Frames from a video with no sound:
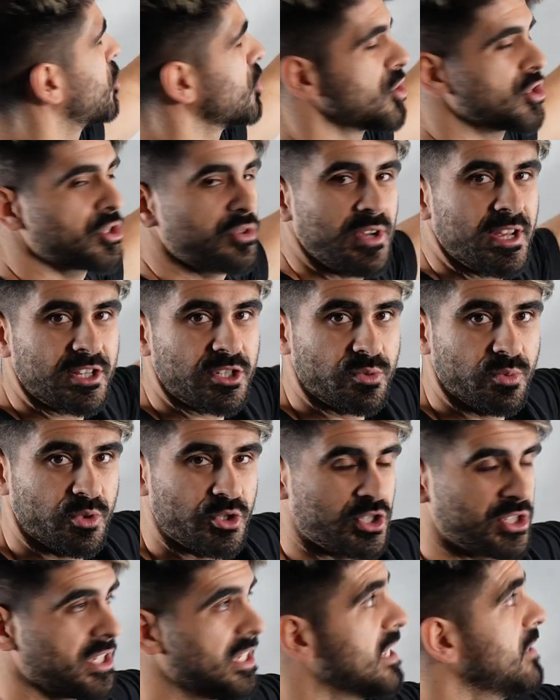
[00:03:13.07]
cos 3x, we'll
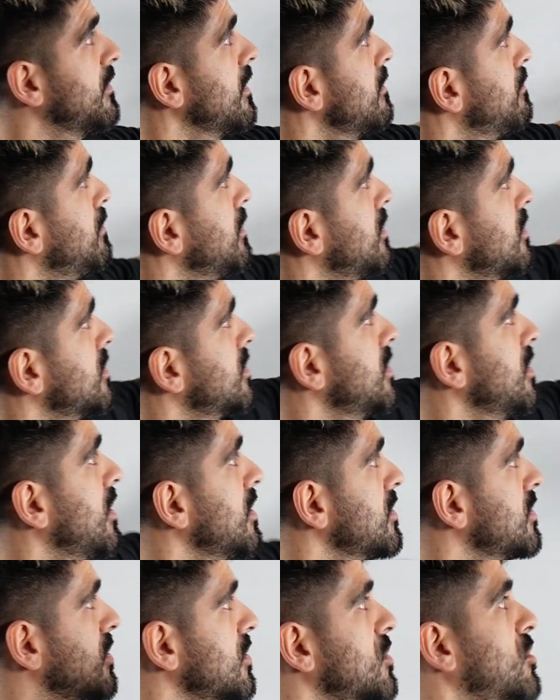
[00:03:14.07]
just leave it because the
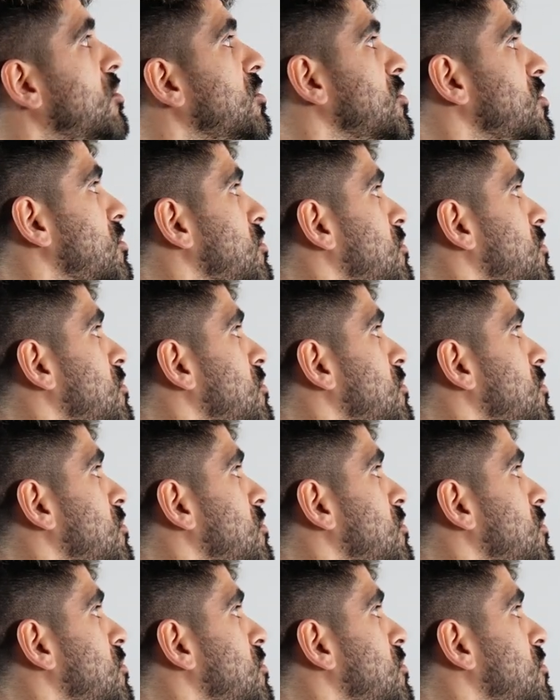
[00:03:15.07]
answer is cos